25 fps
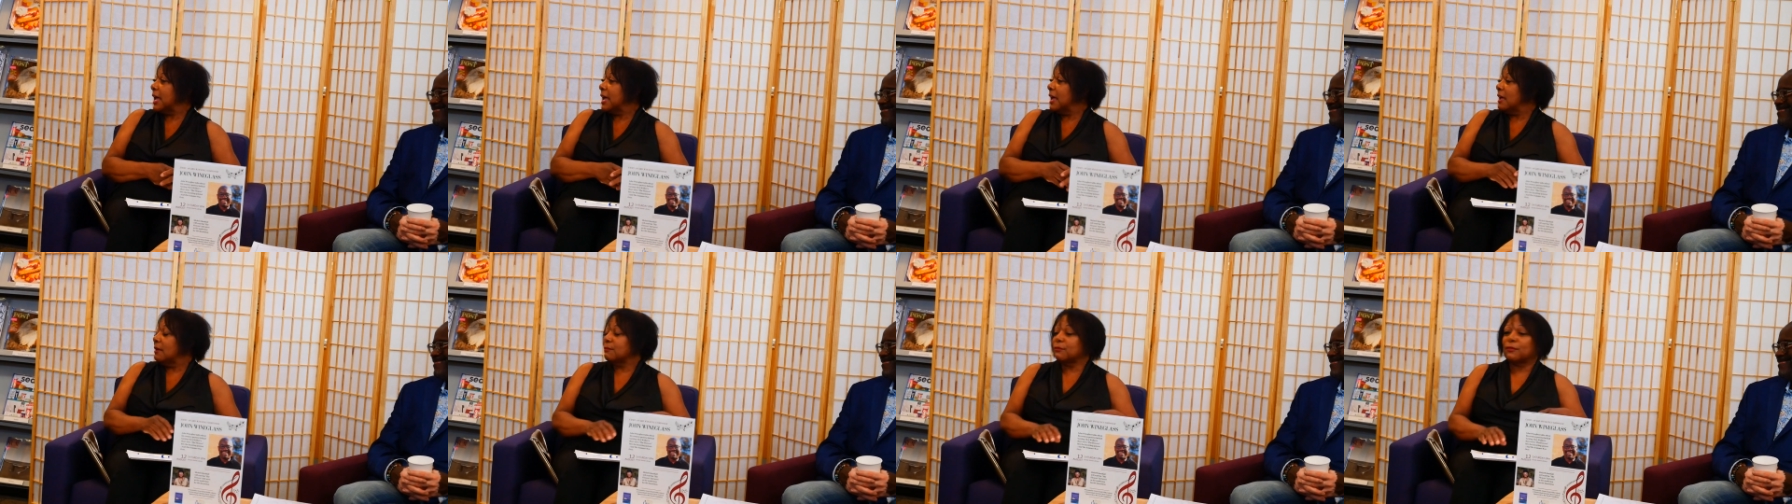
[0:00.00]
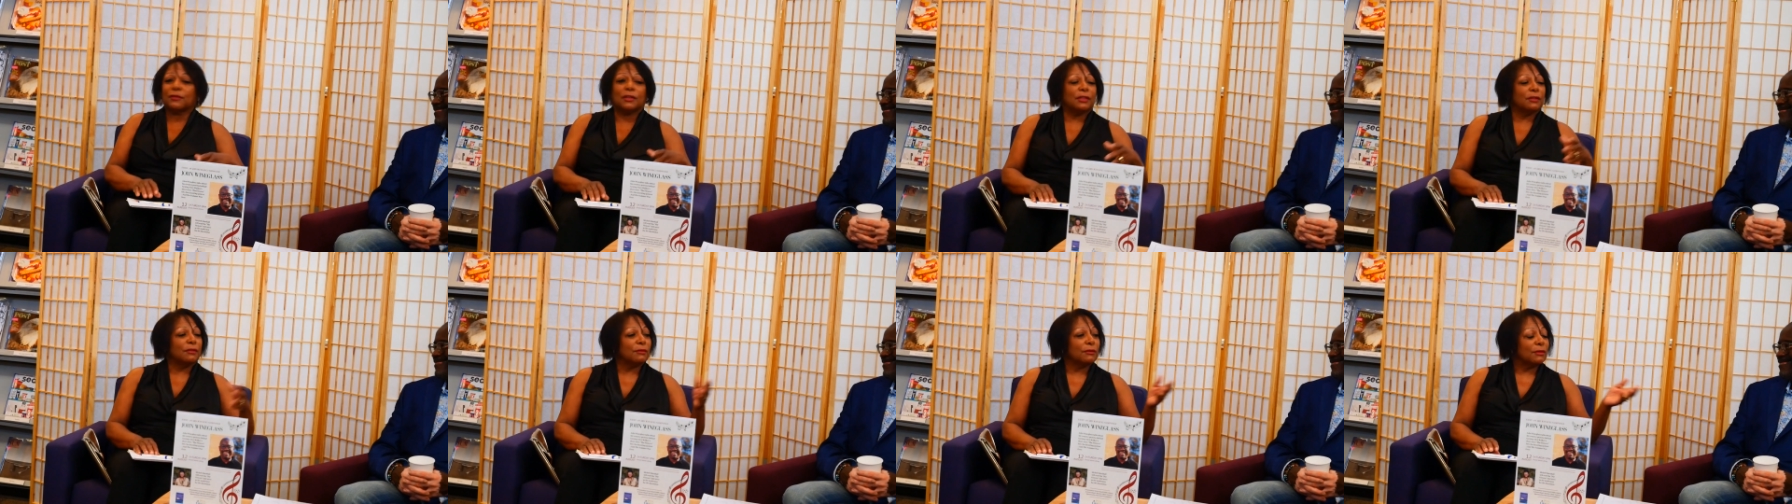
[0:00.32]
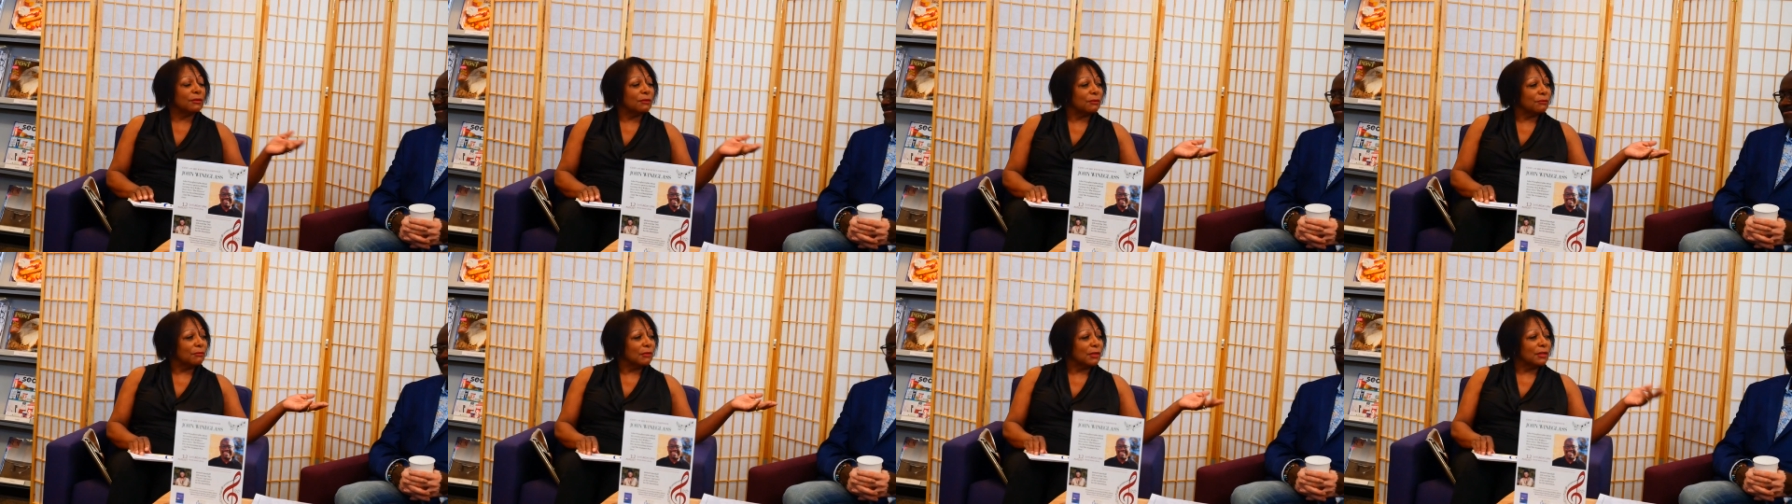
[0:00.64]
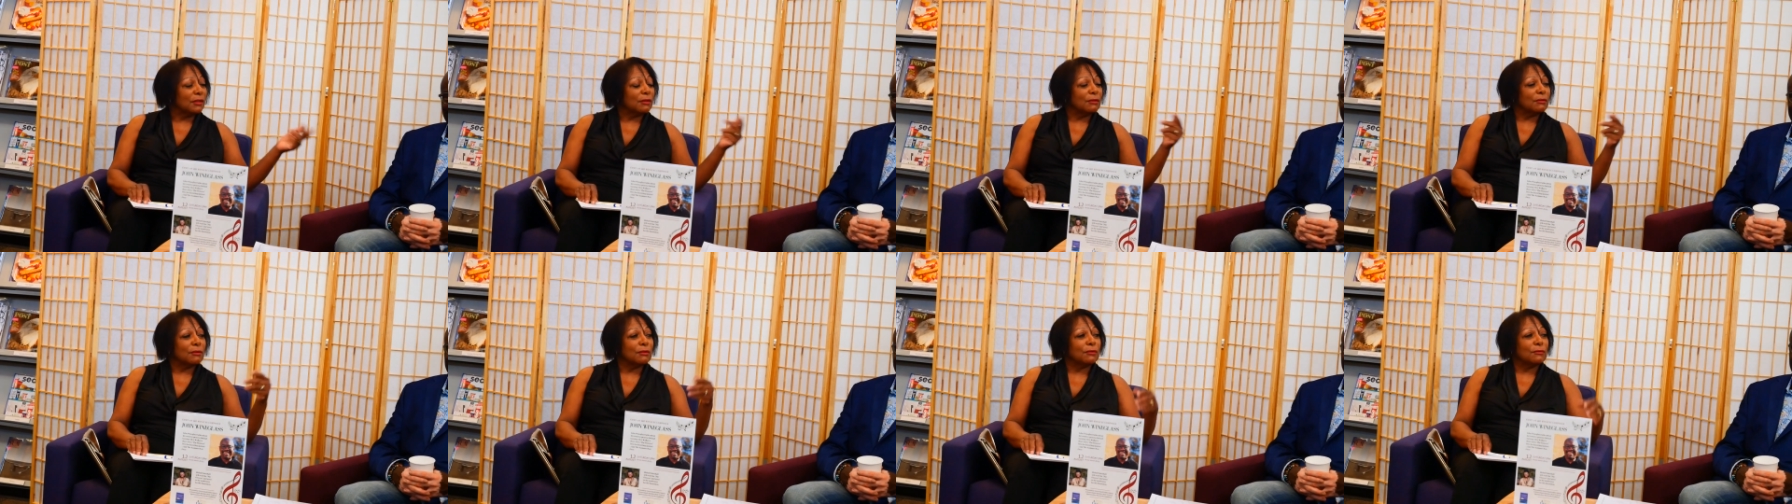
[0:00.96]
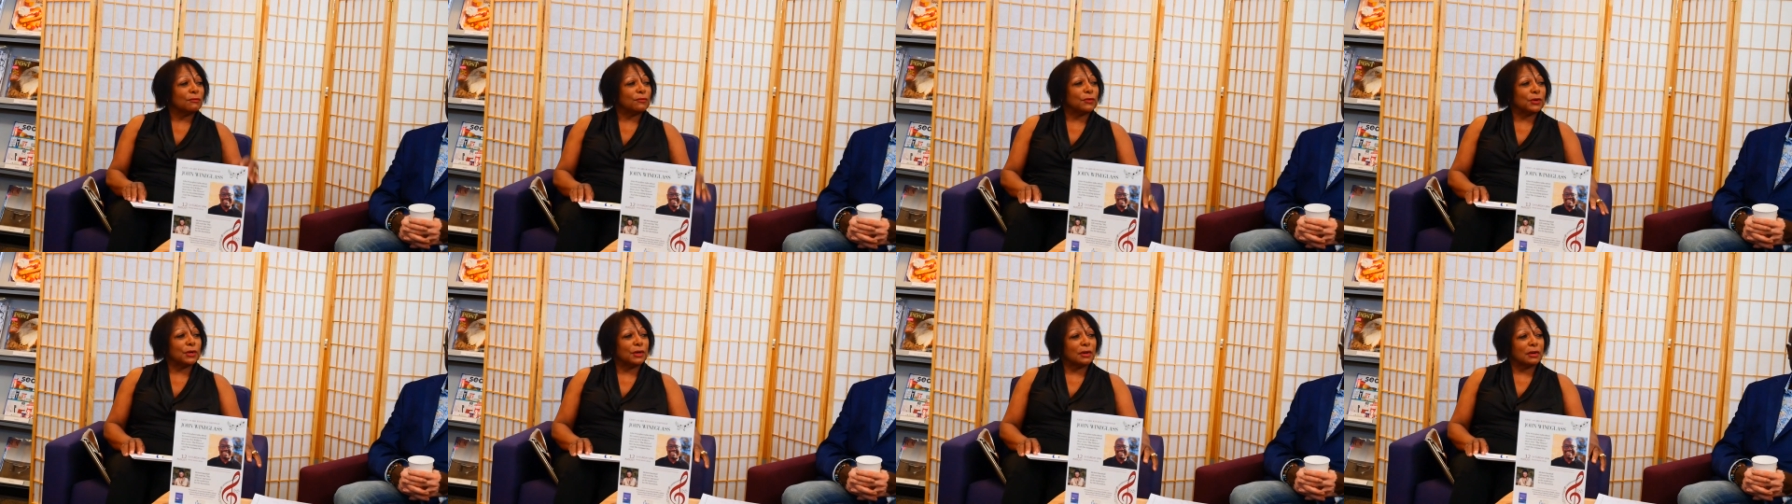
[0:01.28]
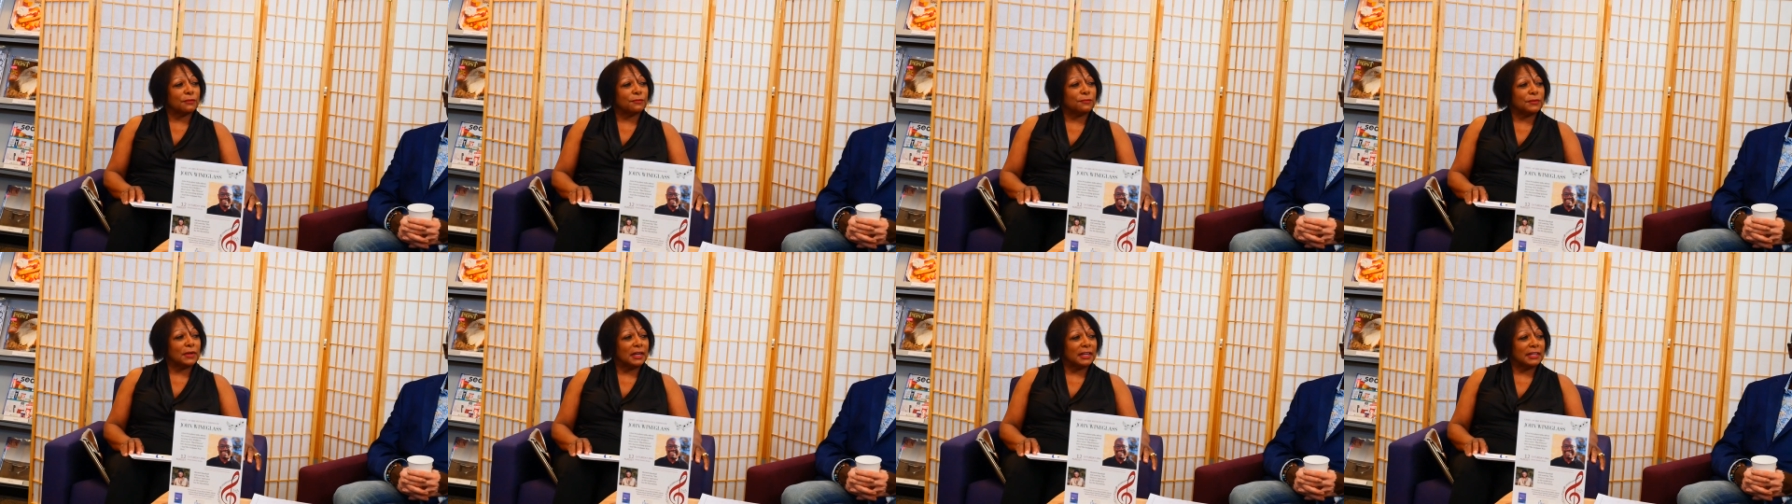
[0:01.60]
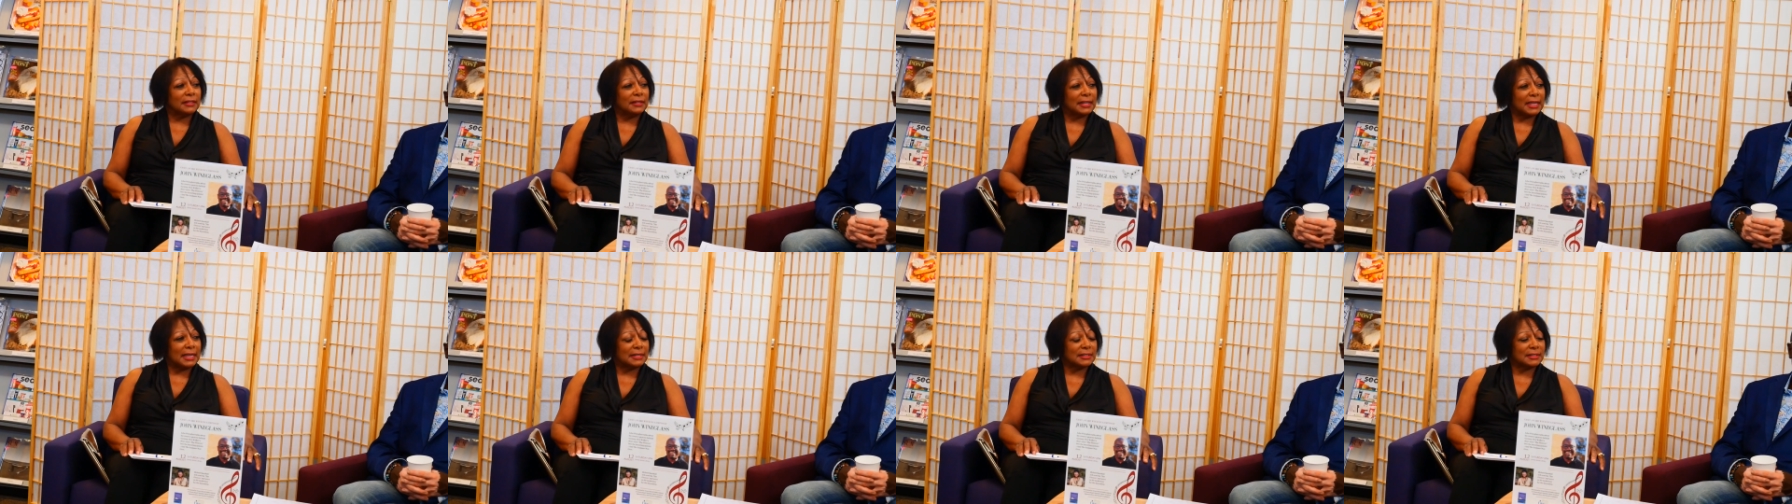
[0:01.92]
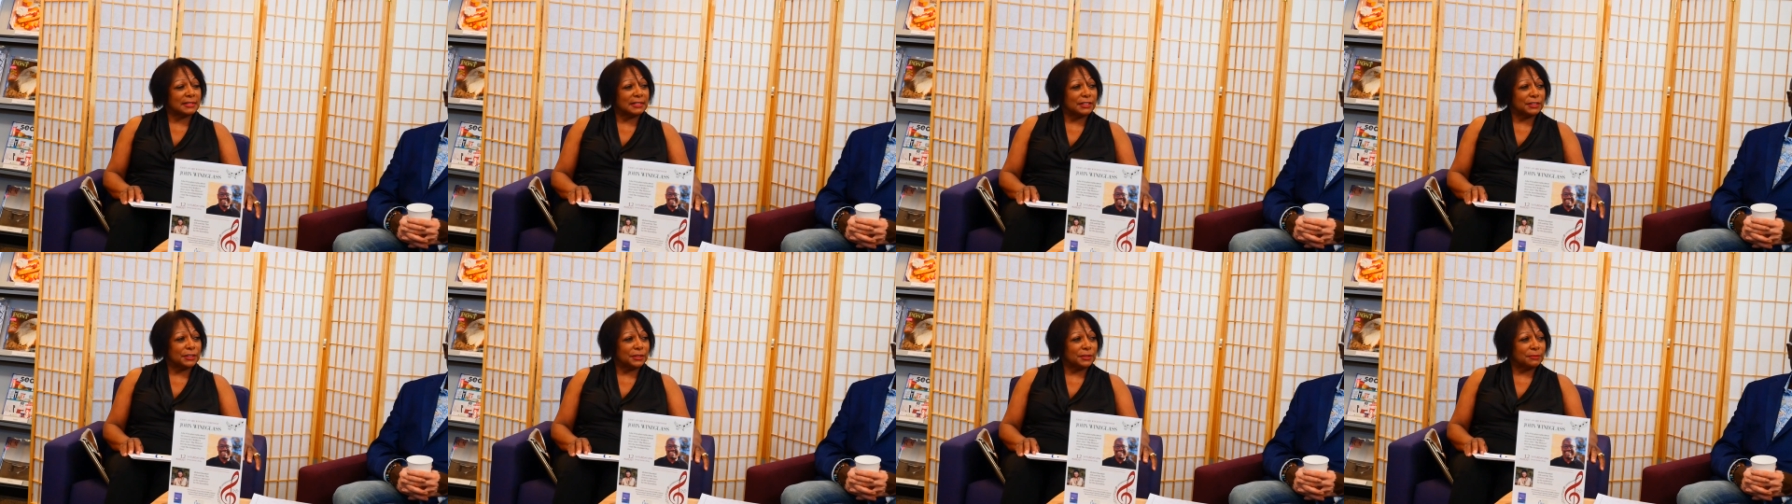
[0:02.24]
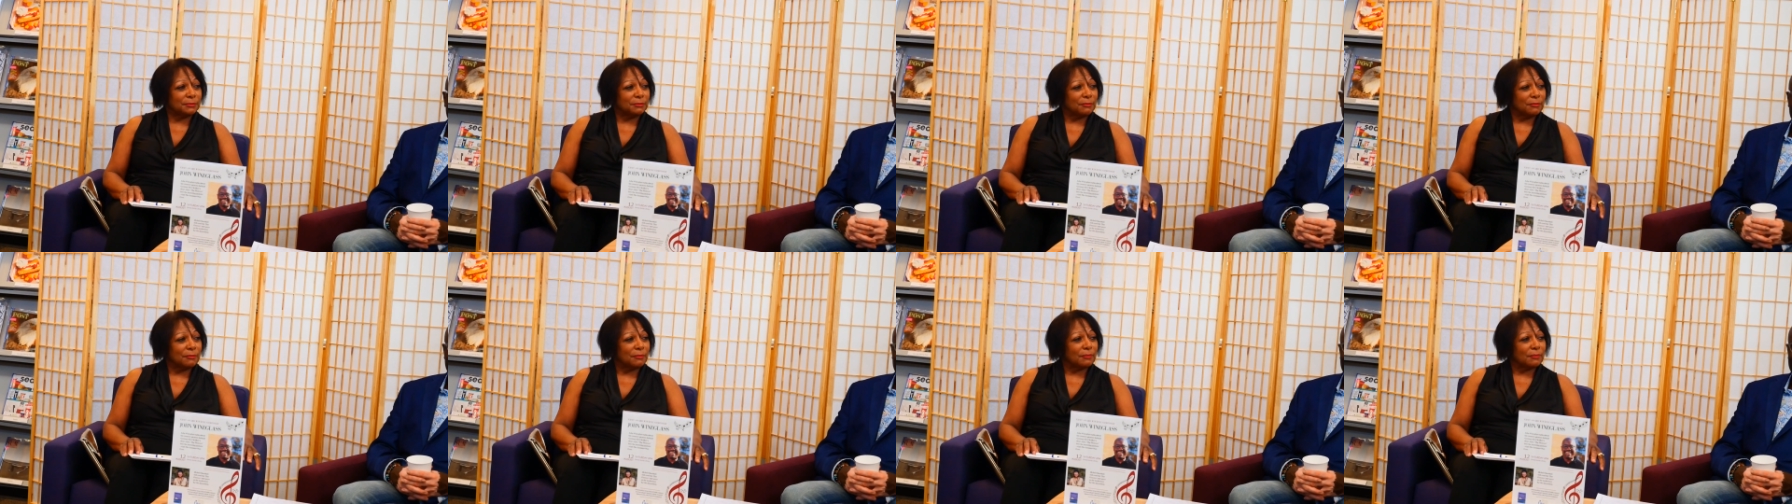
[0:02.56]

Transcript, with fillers: have for our fine guests here?